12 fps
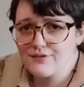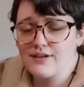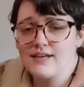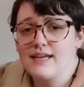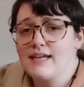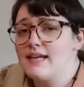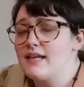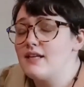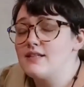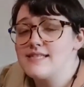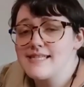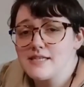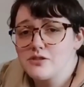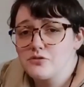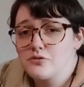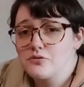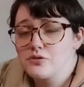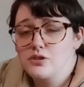it, scissors,
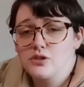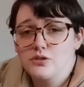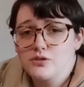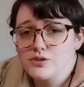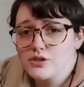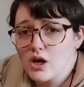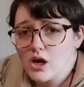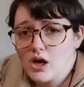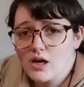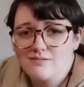a little saw,